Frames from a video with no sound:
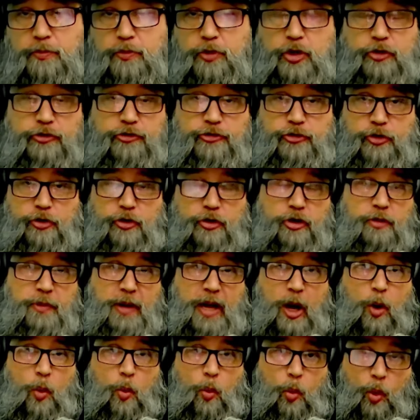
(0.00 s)
concerned
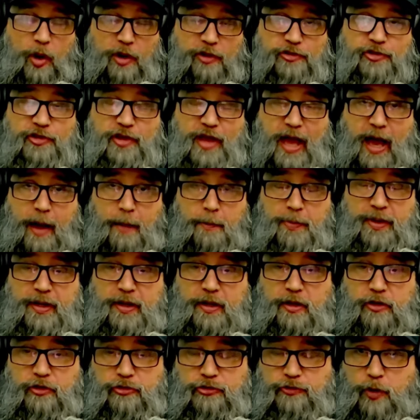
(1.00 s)
about what's
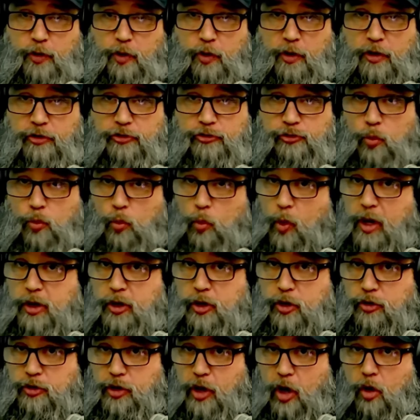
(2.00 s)
happening as far as what
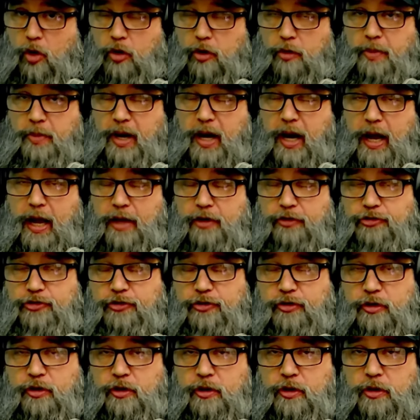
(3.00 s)
your dollar buys?